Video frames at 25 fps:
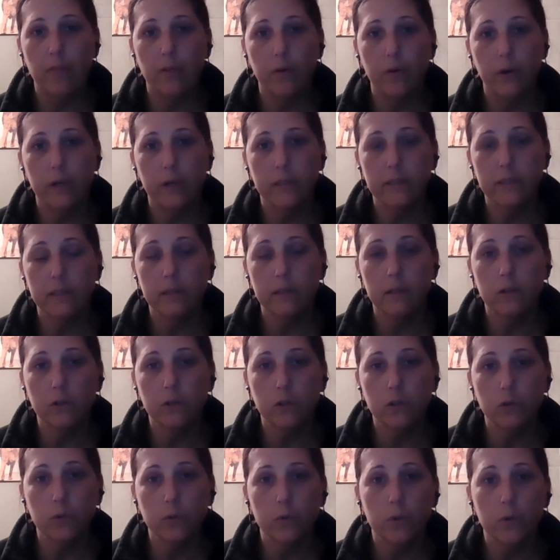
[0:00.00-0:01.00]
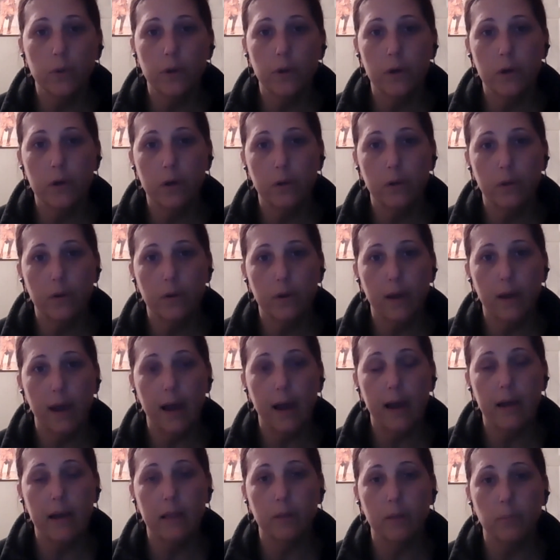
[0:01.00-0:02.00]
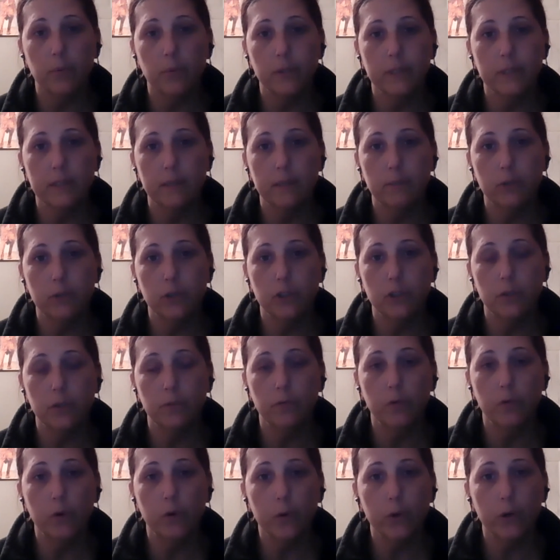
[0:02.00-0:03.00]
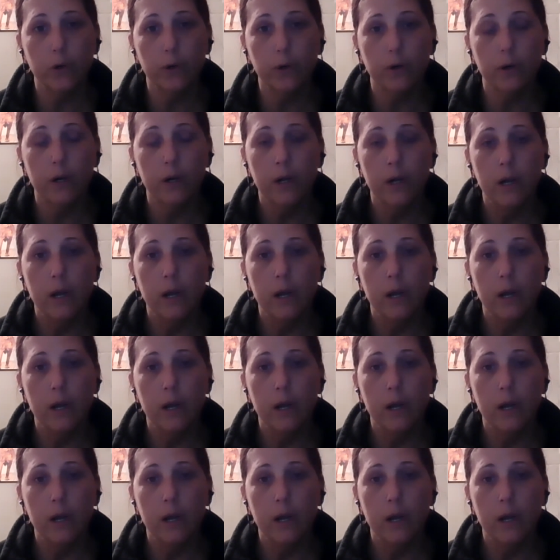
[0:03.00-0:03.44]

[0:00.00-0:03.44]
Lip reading: There is a little tool that you can look at in the preceptorship folder.